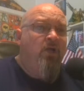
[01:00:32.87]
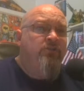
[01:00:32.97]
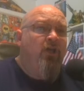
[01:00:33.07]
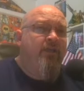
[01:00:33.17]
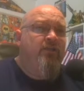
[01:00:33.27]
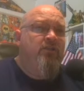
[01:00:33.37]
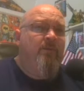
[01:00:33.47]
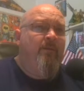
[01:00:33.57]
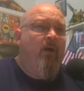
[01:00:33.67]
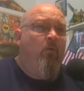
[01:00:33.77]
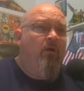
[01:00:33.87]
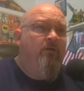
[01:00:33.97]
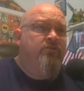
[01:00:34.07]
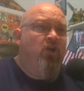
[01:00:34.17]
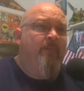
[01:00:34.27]
talking a little bit about
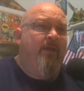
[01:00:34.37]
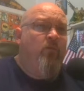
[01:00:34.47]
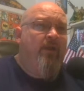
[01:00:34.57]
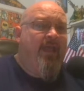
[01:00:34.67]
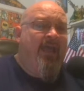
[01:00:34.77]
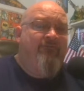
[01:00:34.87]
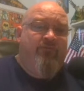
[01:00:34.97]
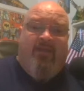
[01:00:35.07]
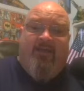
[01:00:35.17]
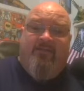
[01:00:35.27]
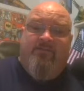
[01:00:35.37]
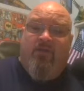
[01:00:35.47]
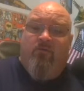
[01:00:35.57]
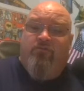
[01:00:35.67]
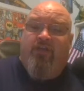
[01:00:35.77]
where Starman went after that.
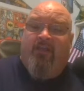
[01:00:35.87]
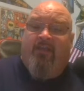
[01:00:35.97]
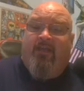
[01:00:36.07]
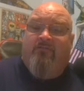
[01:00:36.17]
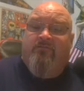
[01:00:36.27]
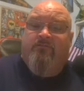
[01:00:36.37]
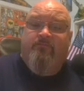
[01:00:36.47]
So check it out.